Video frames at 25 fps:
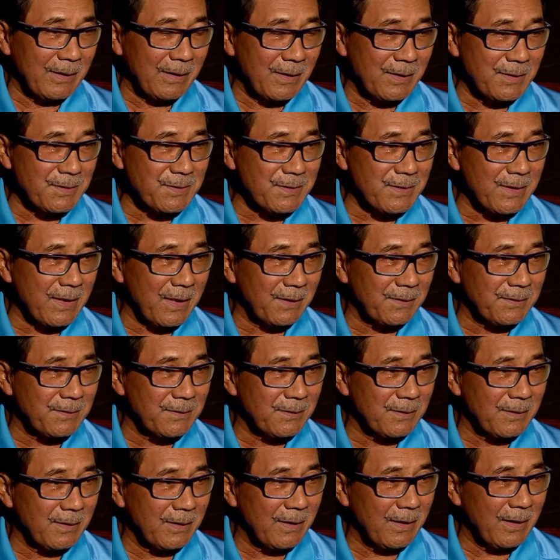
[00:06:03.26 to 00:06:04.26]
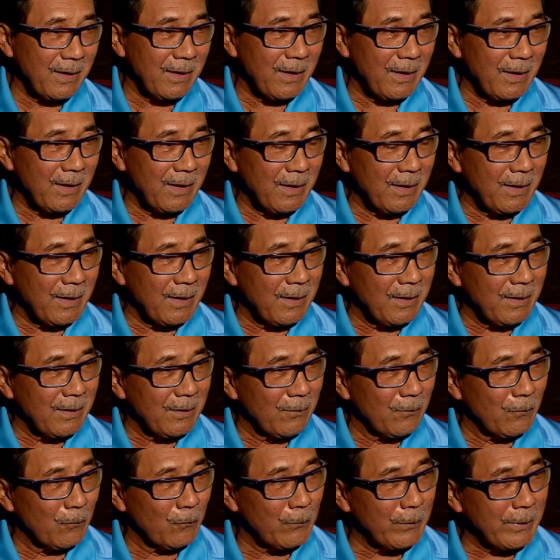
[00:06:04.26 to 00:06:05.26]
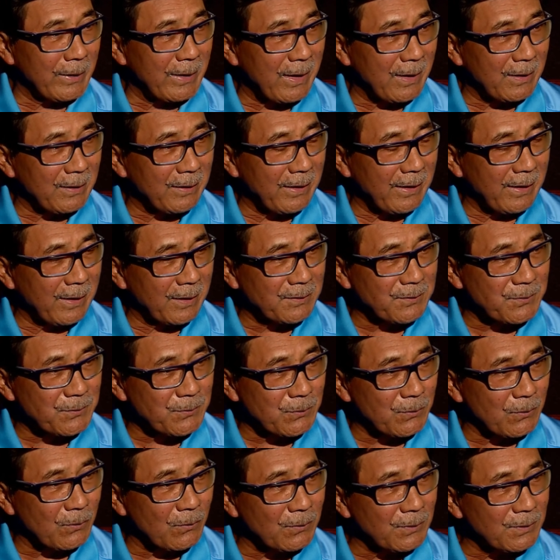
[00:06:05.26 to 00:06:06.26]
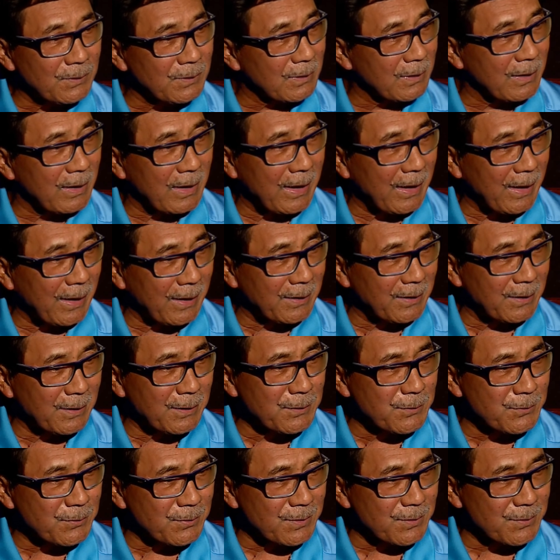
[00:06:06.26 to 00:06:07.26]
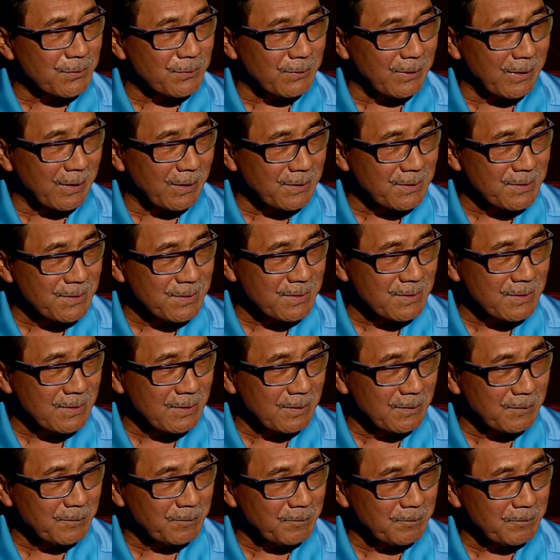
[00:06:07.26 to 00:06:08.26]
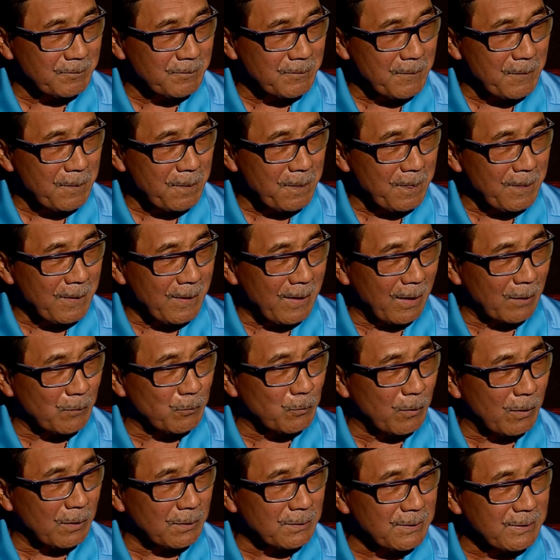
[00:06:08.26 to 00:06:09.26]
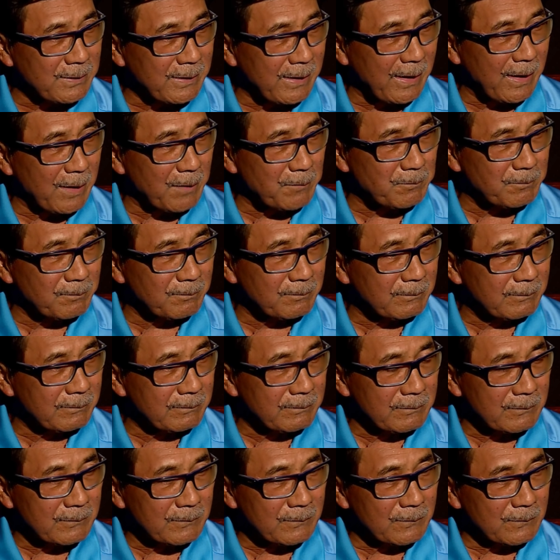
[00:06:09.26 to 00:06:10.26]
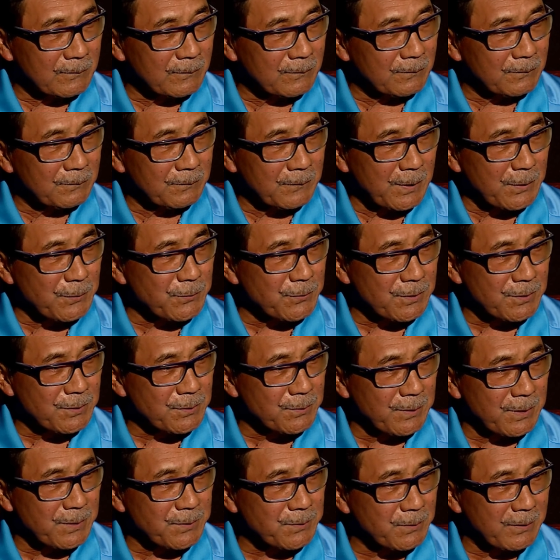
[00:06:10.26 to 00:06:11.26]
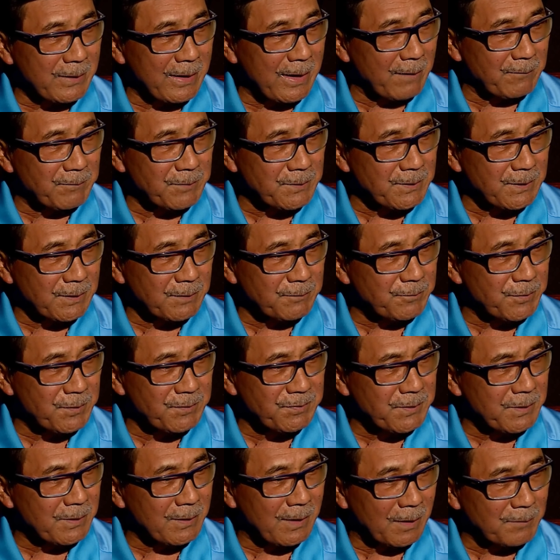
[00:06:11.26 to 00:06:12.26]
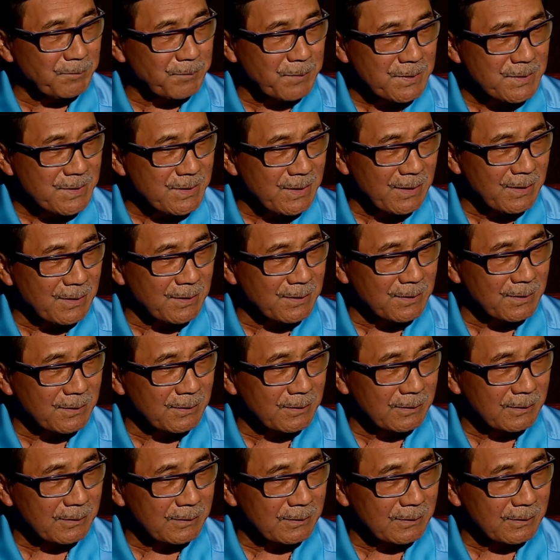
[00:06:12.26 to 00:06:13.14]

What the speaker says: is that we had extraordinarily high interest rates. At one time, interest rates were averaging 50-odd%.